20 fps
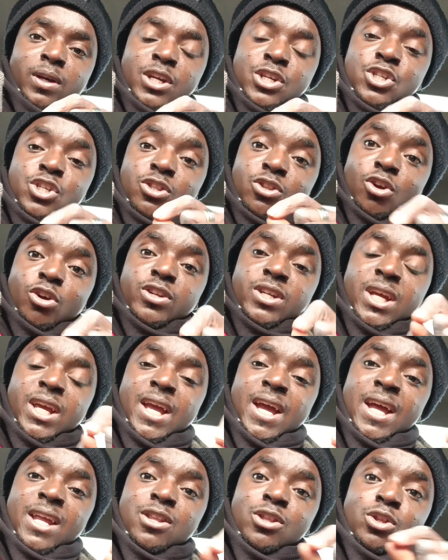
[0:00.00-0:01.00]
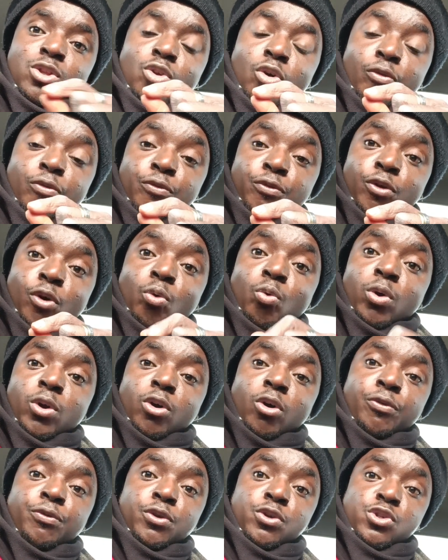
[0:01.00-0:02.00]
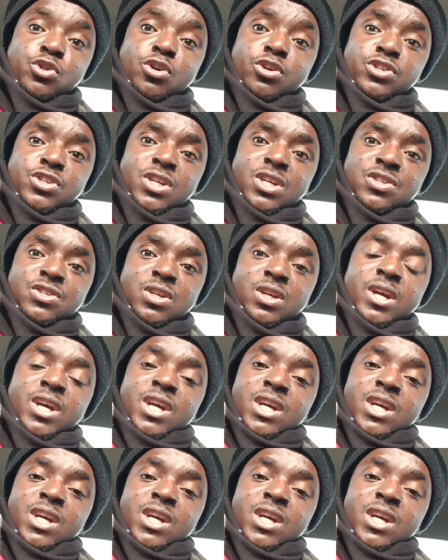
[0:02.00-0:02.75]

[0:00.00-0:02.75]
is not the end of your of your sources.